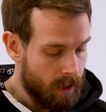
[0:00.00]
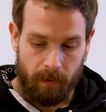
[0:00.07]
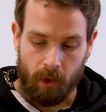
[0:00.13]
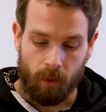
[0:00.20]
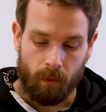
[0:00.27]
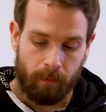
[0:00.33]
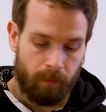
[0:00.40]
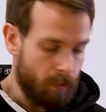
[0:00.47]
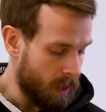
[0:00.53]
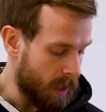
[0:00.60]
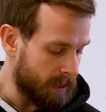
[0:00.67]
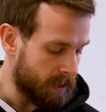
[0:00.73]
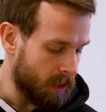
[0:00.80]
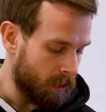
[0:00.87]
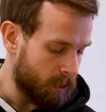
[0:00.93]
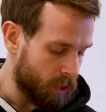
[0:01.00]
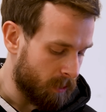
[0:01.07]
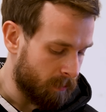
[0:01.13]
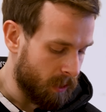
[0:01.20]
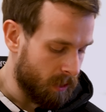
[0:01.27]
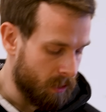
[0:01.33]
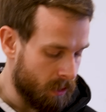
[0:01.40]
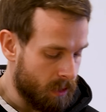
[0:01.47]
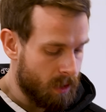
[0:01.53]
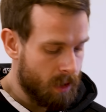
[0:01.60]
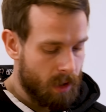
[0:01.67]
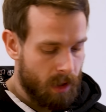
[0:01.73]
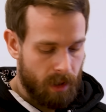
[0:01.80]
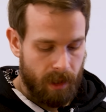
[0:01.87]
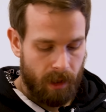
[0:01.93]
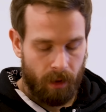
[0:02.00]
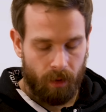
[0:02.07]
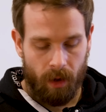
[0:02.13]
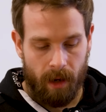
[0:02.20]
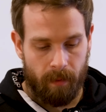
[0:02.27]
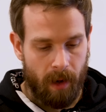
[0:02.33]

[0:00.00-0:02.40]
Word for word: So install the jumper and then grab